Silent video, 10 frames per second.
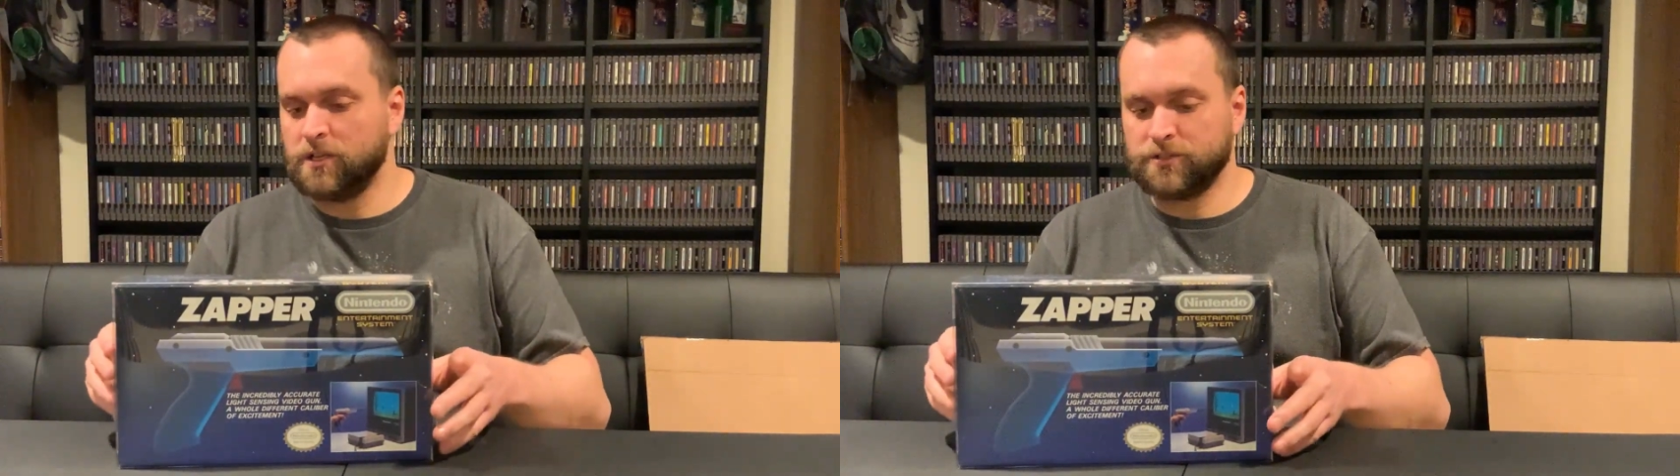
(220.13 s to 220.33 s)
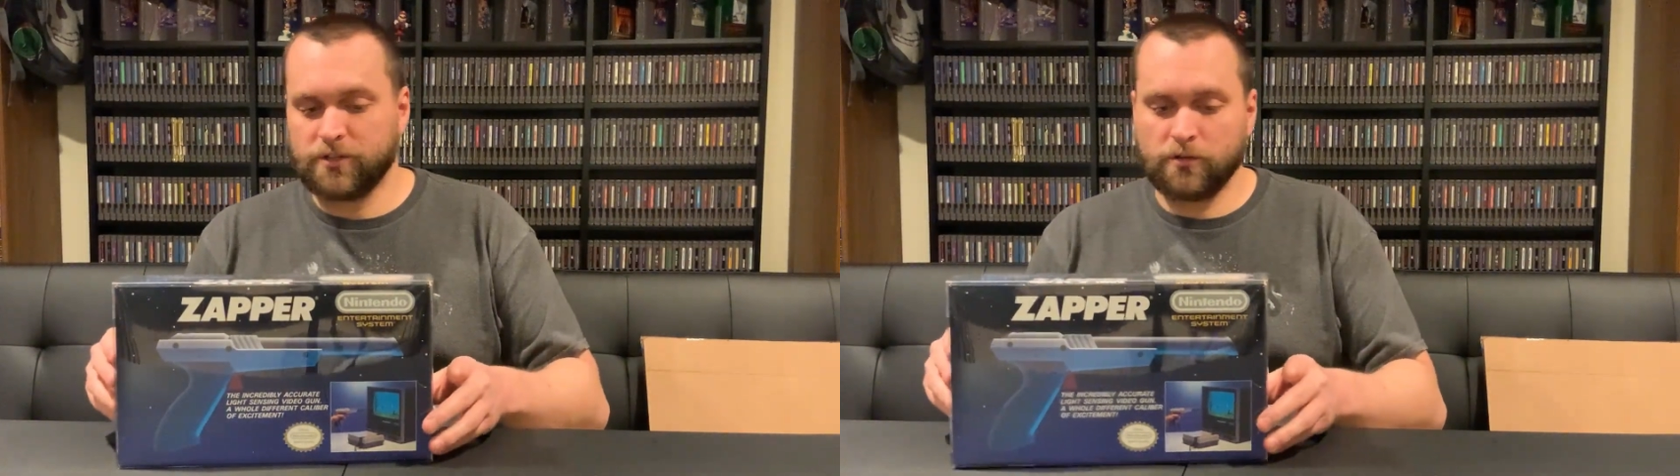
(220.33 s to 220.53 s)

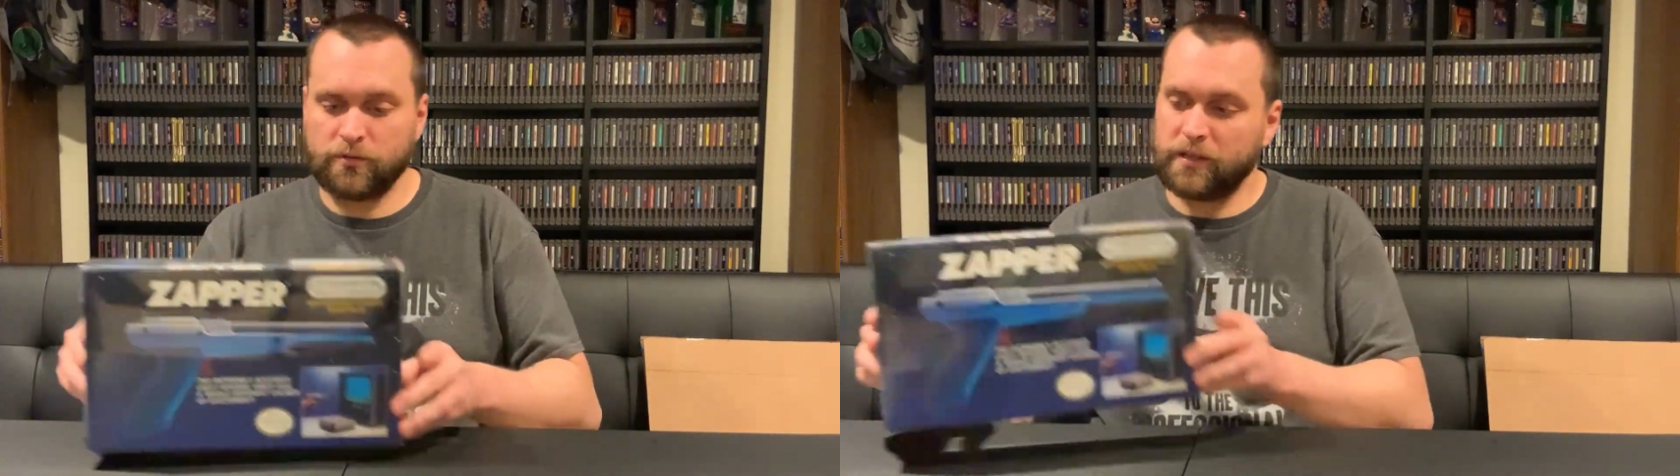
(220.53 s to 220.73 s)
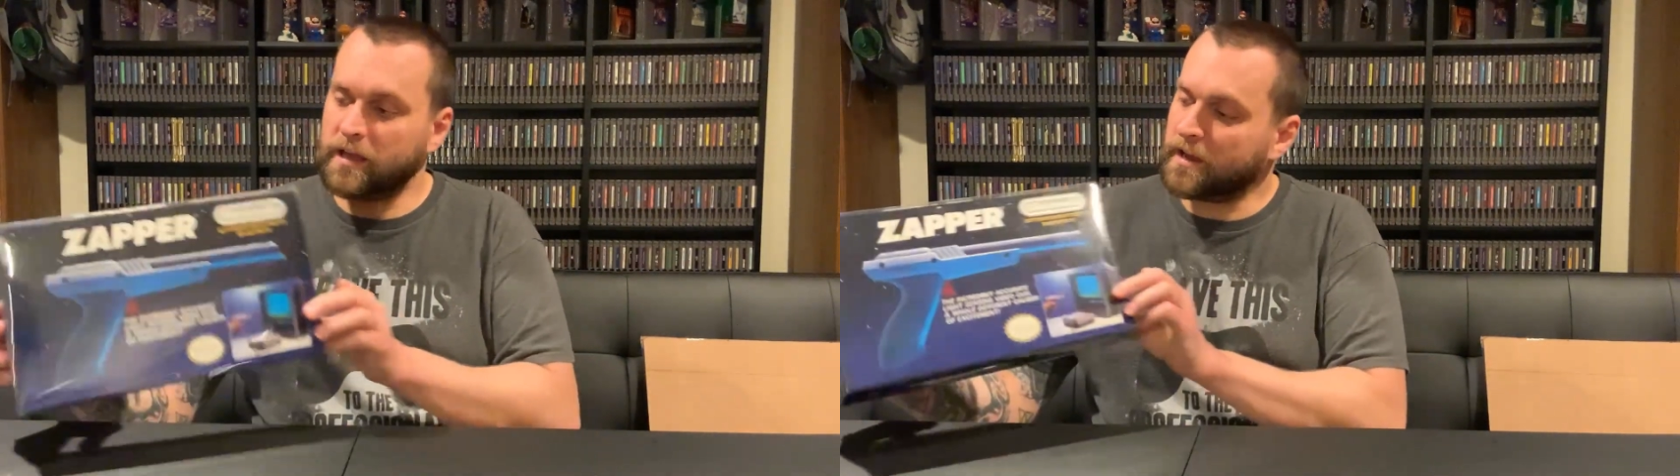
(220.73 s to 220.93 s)
So
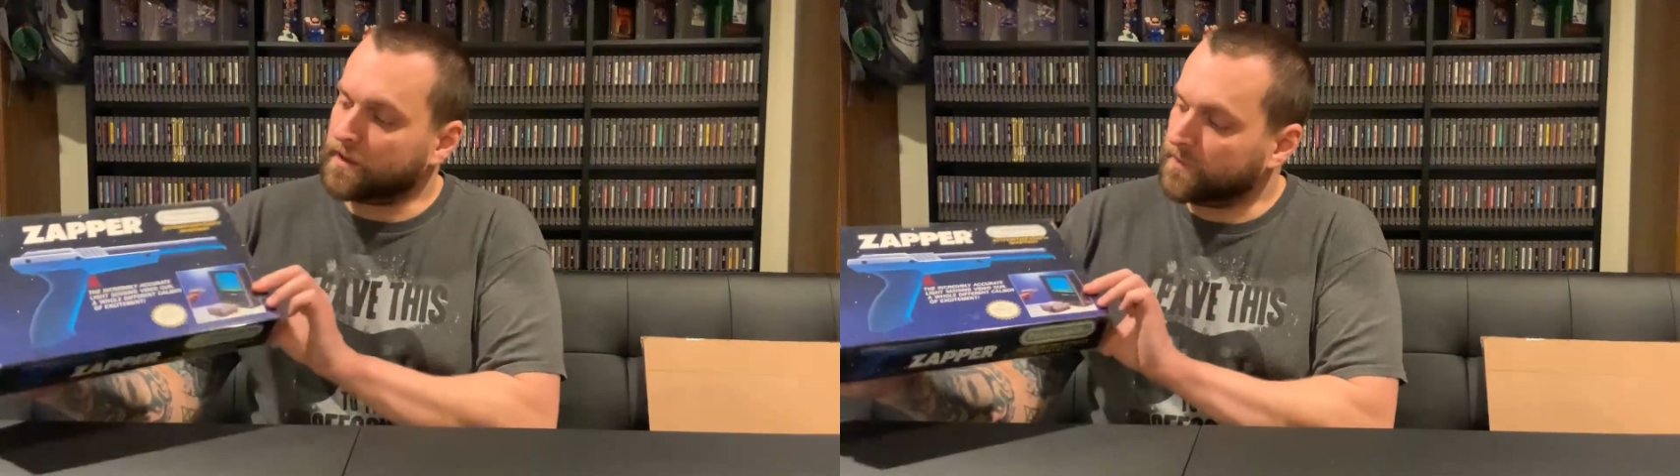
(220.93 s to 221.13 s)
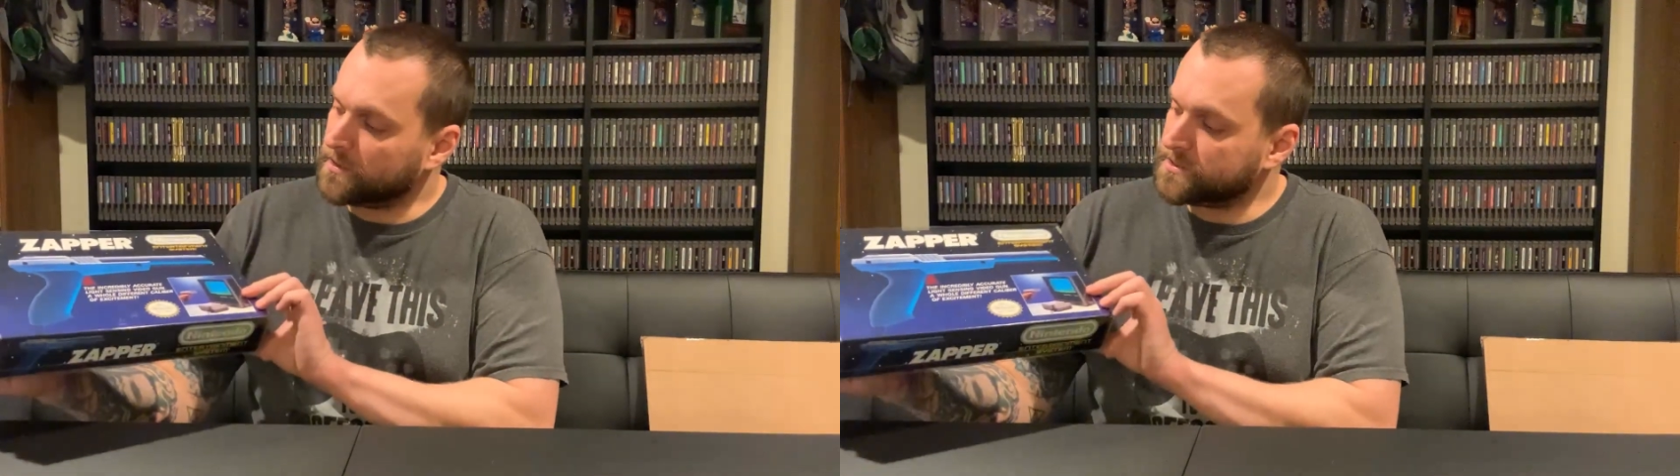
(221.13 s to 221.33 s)

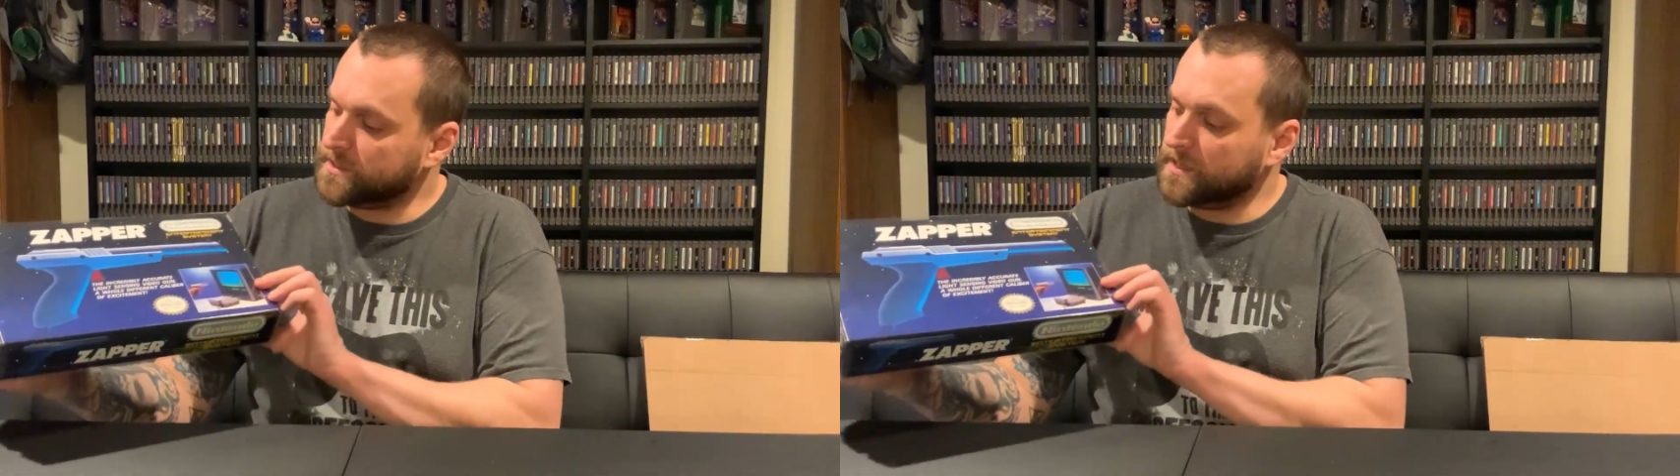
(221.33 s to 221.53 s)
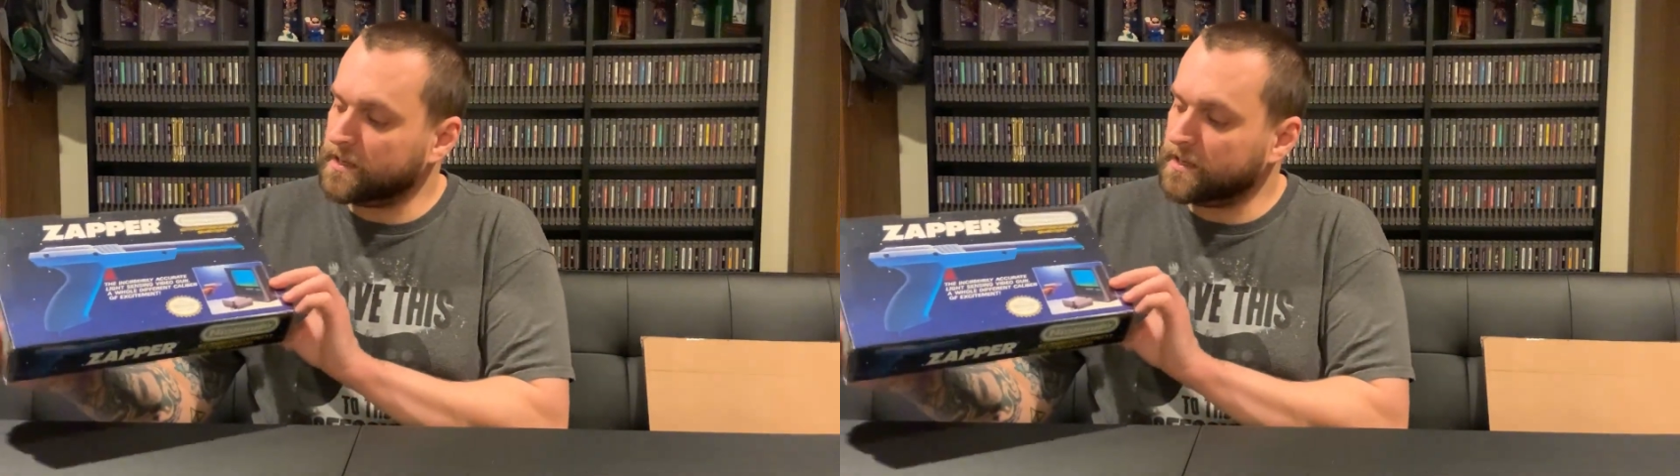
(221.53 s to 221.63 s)
yeah, there's the